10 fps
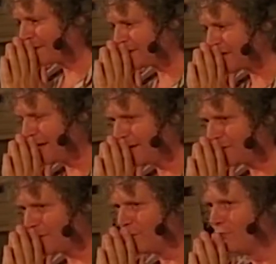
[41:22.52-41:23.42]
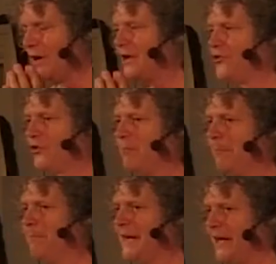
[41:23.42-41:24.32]
science and
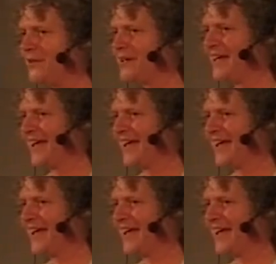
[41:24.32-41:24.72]
religion meet